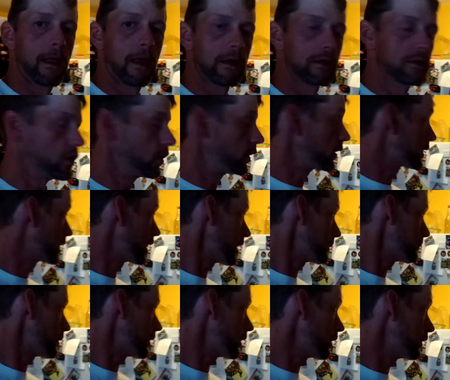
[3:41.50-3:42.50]
So a
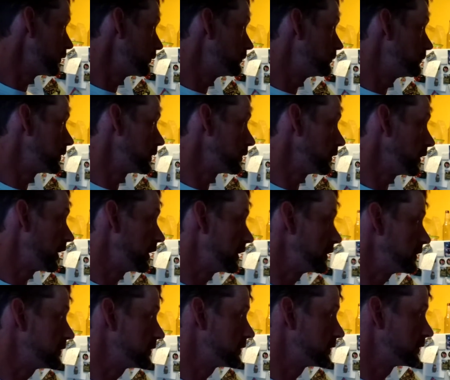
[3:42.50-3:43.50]
cup of fiddle
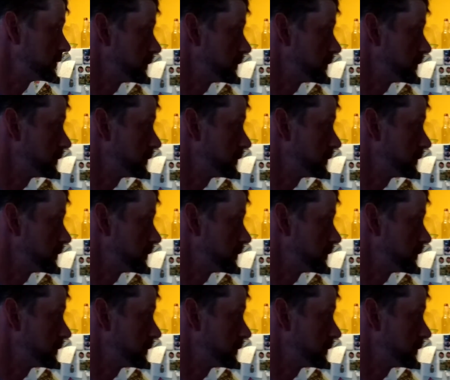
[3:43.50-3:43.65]
heads.